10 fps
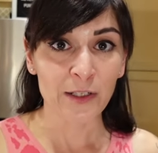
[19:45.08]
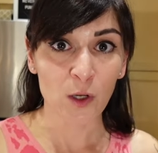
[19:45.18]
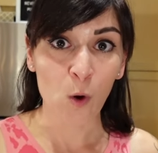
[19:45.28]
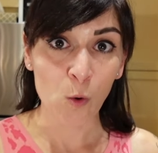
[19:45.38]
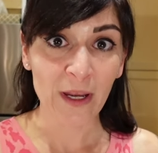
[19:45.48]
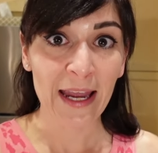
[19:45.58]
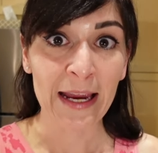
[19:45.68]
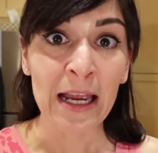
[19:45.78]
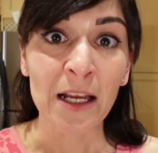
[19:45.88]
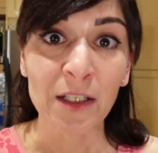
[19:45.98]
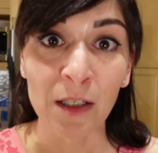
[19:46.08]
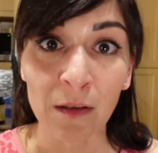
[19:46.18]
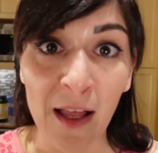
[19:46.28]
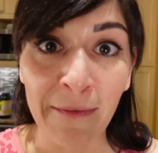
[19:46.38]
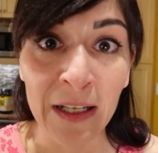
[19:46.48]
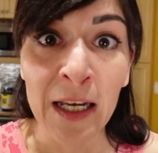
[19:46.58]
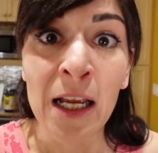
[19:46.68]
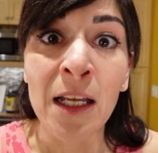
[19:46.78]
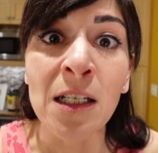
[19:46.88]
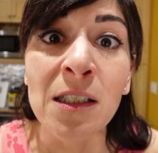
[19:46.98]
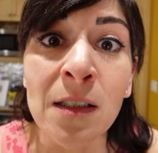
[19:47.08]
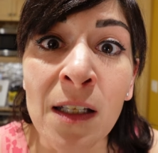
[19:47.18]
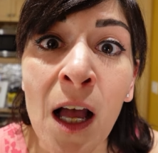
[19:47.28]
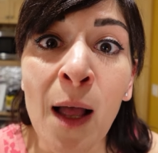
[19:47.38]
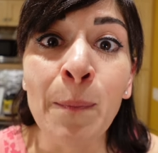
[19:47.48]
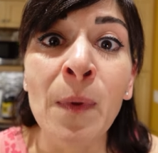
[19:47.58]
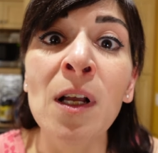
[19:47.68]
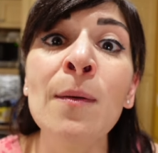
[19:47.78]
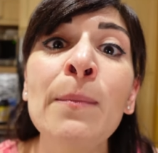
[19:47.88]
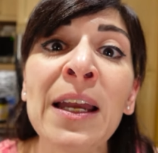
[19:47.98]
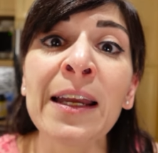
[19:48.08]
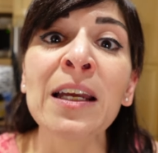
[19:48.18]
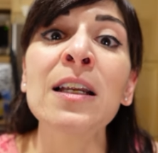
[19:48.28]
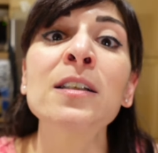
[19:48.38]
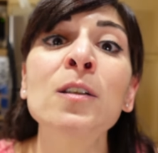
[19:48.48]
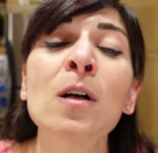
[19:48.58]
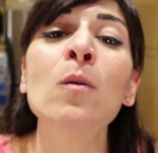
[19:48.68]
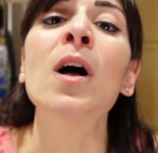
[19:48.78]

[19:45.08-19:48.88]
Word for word: It's okay to love it. Stop making it so